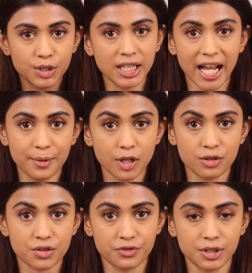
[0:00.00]
do the
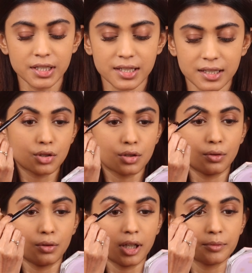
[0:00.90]
eyebrows first.
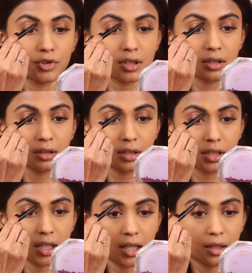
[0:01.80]
So I'm just gonna
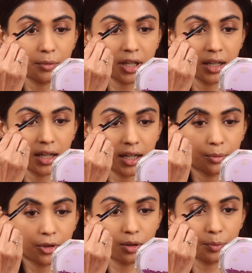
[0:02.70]
take my
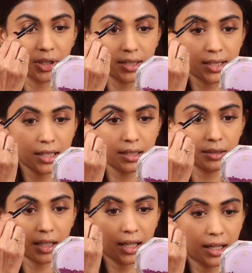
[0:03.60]
eyebrow
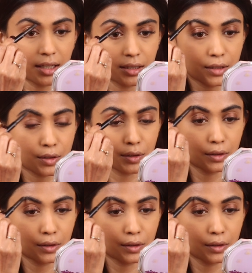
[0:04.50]
pencil and